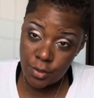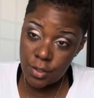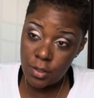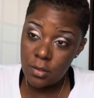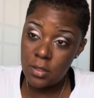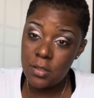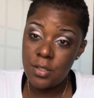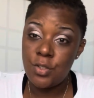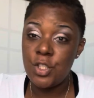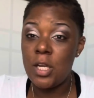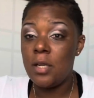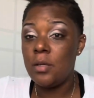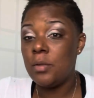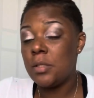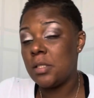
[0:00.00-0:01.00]
So this
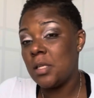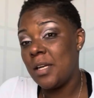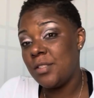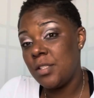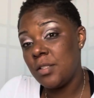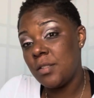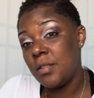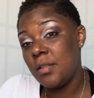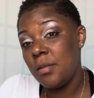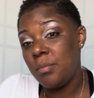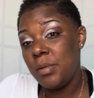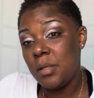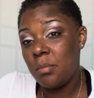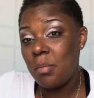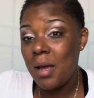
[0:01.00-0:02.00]
channel is not just going to
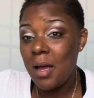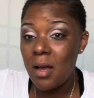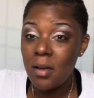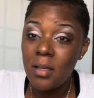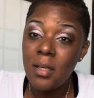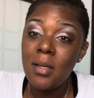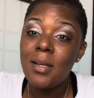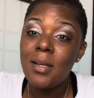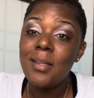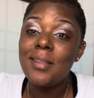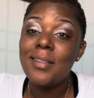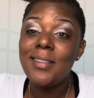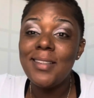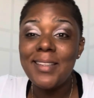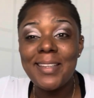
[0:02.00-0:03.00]
be about
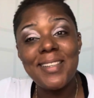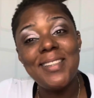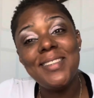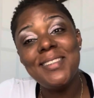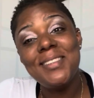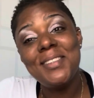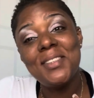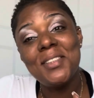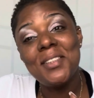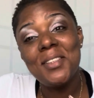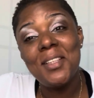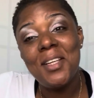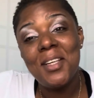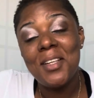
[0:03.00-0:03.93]
looking into,